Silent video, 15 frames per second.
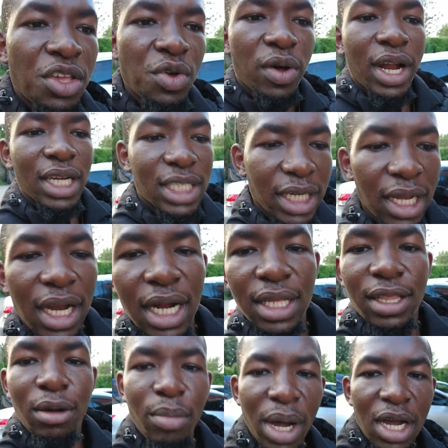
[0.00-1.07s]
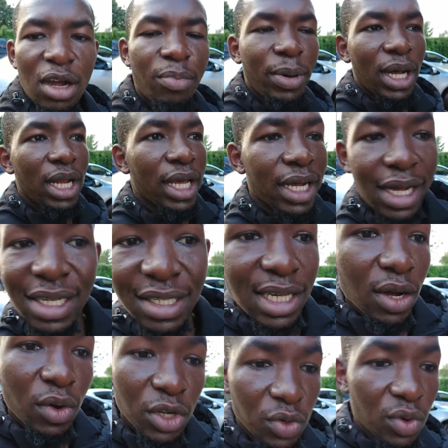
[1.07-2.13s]
you are a teller at the bank pale, kazi
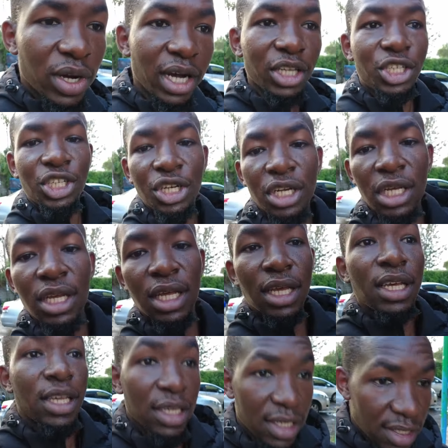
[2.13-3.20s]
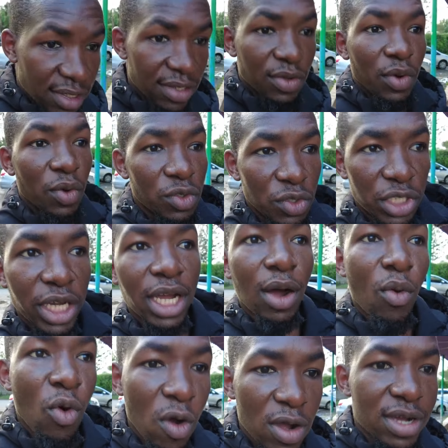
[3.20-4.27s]
yako ni kukaa chini, it's good to take a
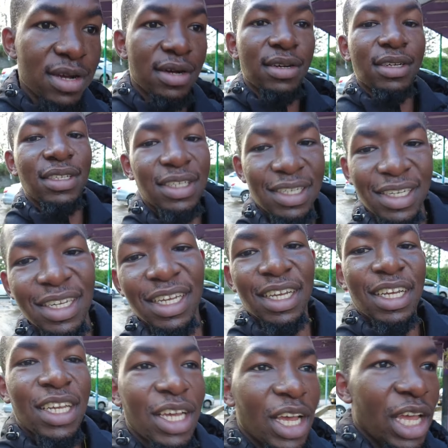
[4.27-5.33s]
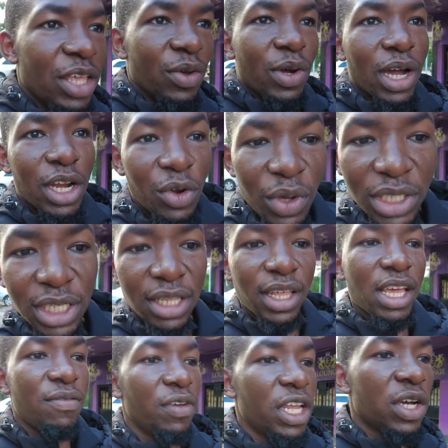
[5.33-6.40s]
walk. You can do it in
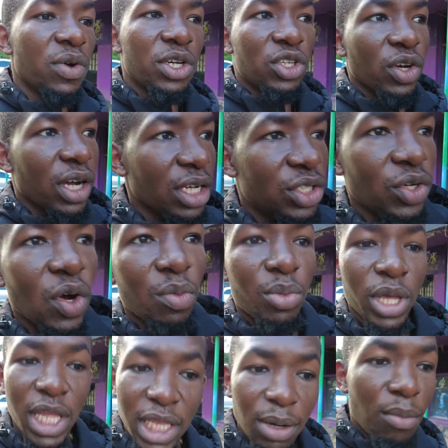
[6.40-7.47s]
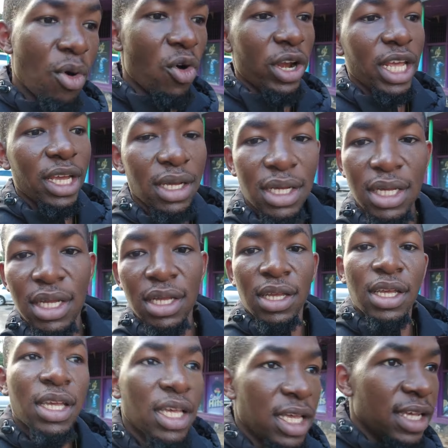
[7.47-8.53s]
the evening, ukitoka job, in the morning,
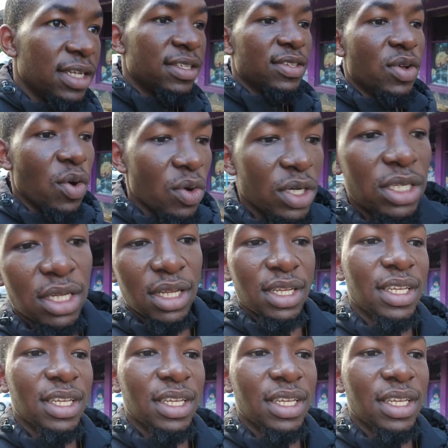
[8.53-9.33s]
it's good.